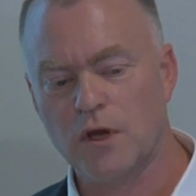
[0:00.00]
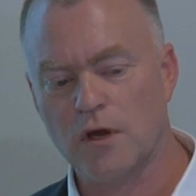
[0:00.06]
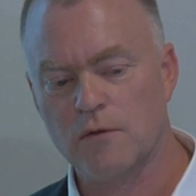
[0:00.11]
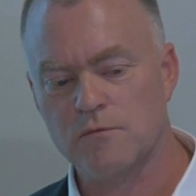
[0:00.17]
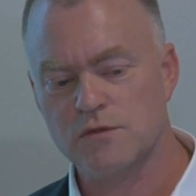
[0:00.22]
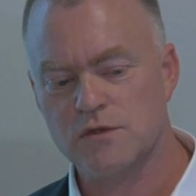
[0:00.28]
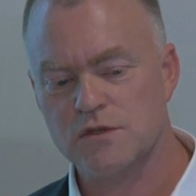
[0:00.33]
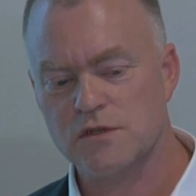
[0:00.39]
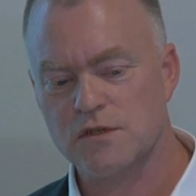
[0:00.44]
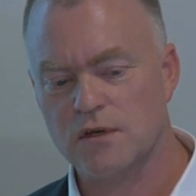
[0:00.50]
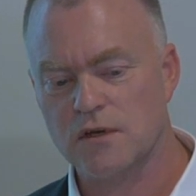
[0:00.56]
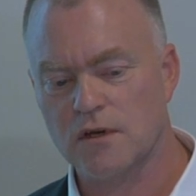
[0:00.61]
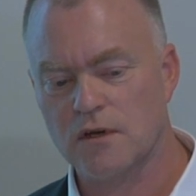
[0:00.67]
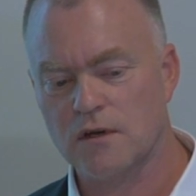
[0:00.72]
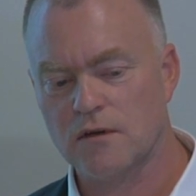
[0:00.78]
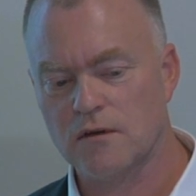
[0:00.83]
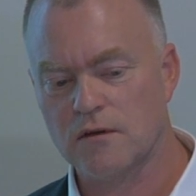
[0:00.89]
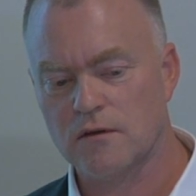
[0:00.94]
becomes
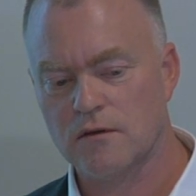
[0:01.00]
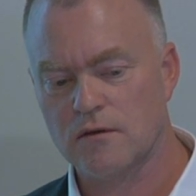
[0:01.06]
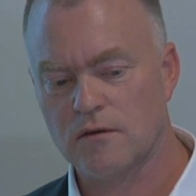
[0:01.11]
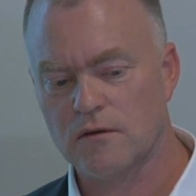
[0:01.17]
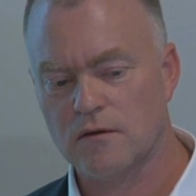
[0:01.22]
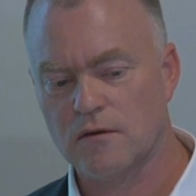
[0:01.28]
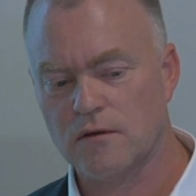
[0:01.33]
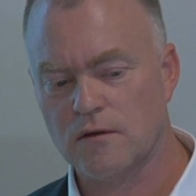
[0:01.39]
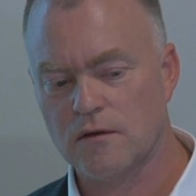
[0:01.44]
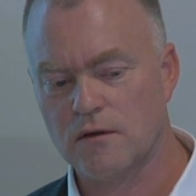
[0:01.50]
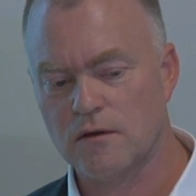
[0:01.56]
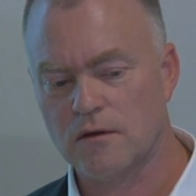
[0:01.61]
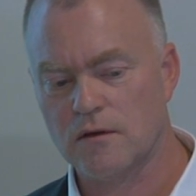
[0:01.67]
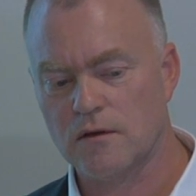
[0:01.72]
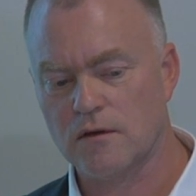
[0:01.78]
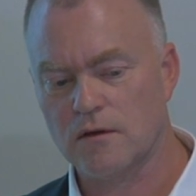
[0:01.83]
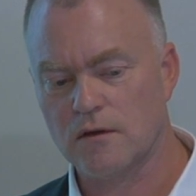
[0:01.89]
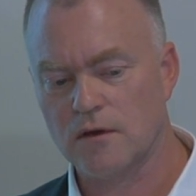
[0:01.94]
a
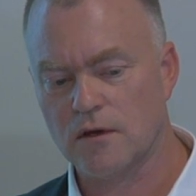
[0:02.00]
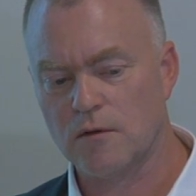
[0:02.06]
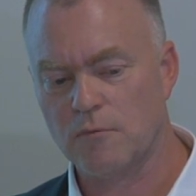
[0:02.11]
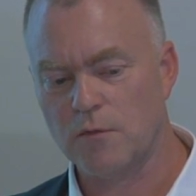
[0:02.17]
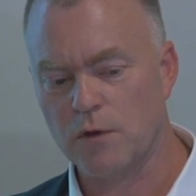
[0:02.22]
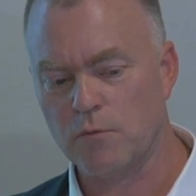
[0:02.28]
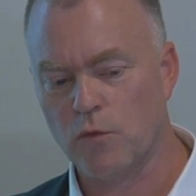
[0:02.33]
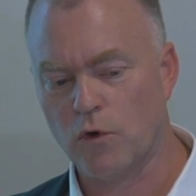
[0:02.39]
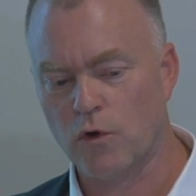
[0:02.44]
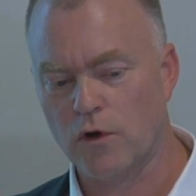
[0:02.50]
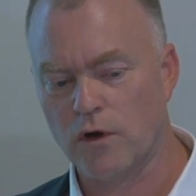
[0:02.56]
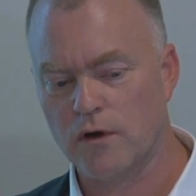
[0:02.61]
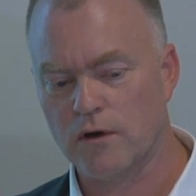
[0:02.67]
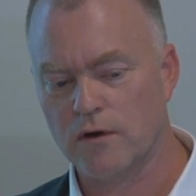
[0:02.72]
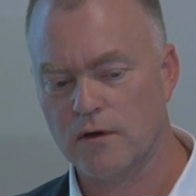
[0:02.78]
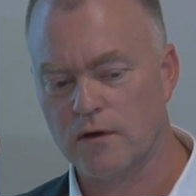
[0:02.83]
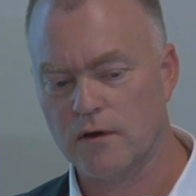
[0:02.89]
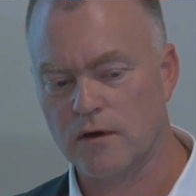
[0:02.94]
bit
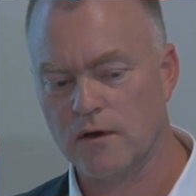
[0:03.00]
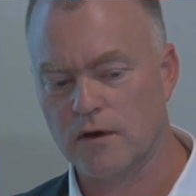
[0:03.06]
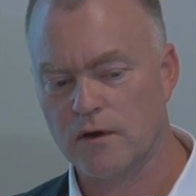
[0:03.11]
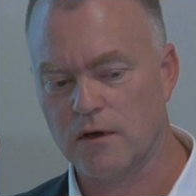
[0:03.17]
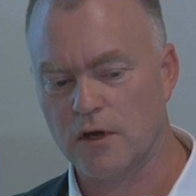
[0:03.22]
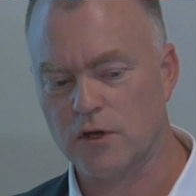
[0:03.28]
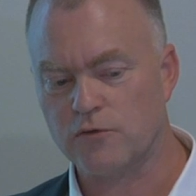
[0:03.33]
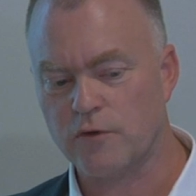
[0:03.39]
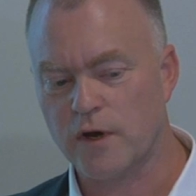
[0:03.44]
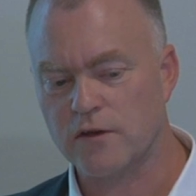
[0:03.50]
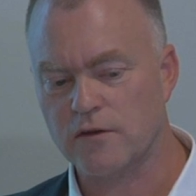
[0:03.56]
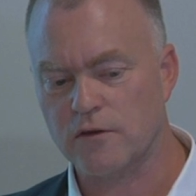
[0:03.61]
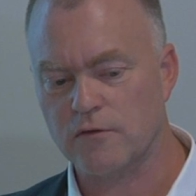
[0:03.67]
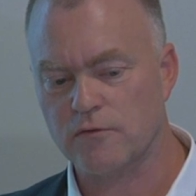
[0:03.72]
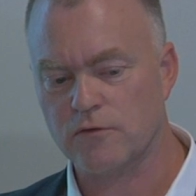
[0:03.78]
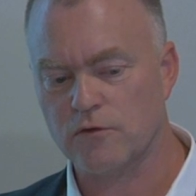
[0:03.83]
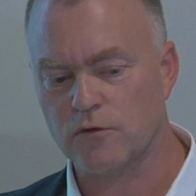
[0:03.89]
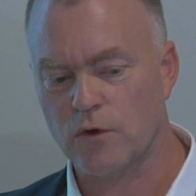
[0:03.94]
more
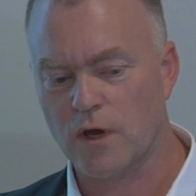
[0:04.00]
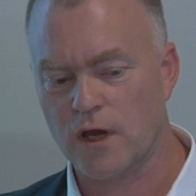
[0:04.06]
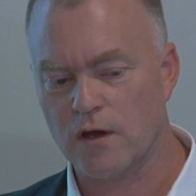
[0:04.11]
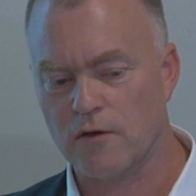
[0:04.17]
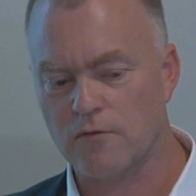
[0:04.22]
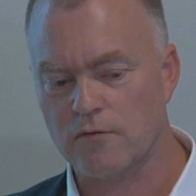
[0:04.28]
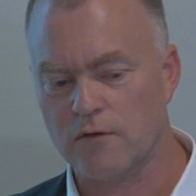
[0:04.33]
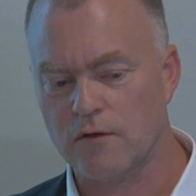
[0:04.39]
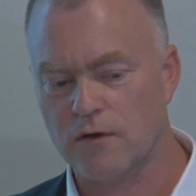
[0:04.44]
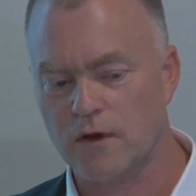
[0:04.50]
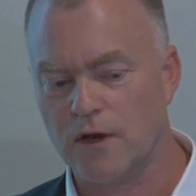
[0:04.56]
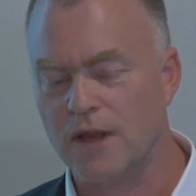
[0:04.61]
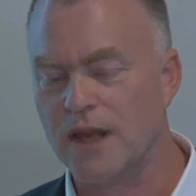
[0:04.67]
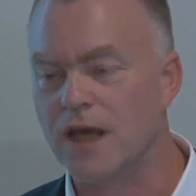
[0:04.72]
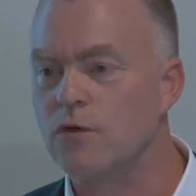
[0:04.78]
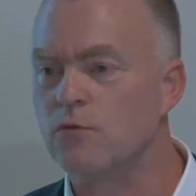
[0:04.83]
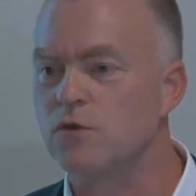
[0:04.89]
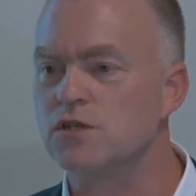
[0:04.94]
attractive to have a
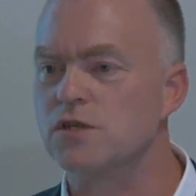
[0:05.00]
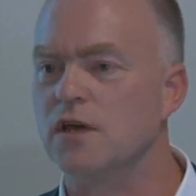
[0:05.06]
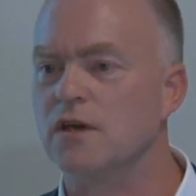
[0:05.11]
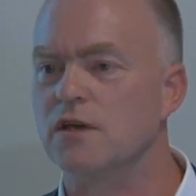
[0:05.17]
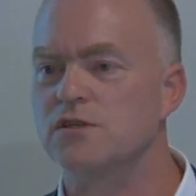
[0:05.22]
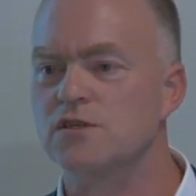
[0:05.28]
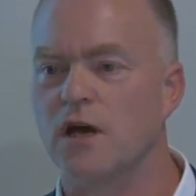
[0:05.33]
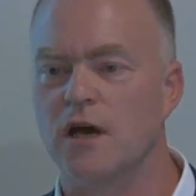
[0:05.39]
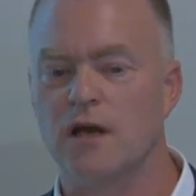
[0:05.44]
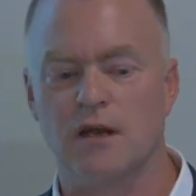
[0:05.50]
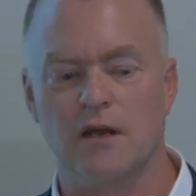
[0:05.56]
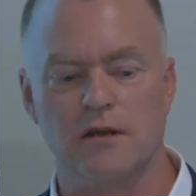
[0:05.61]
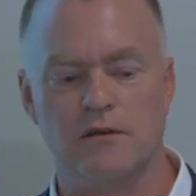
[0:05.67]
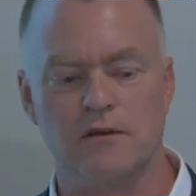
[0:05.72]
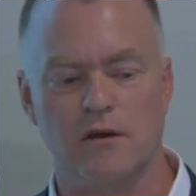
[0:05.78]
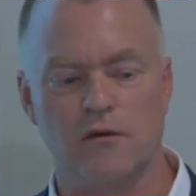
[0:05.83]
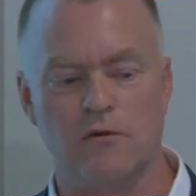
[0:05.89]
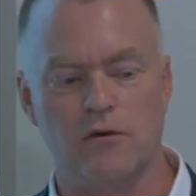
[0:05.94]
language like Scala
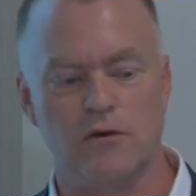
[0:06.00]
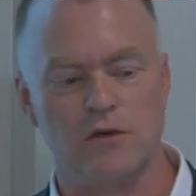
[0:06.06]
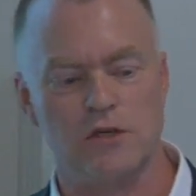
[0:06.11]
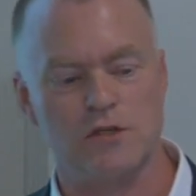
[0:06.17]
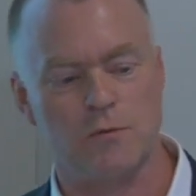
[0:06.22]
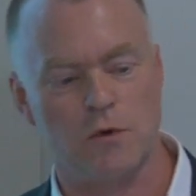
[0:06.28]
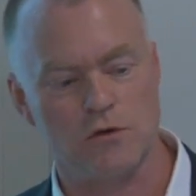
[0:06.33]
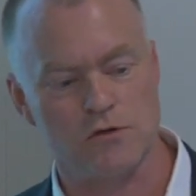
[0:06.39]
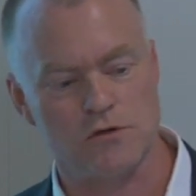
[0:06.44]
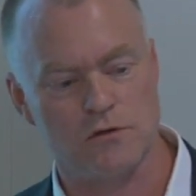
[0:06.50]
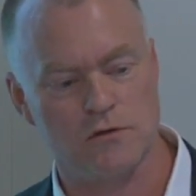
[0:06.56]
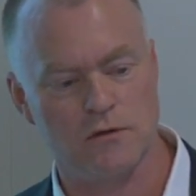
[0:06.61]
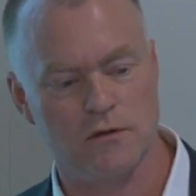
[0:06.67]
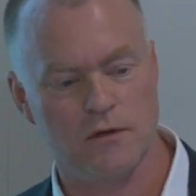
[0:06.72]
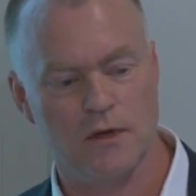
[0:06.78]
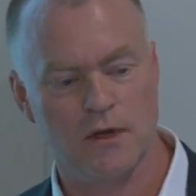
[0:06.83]
at our disposal.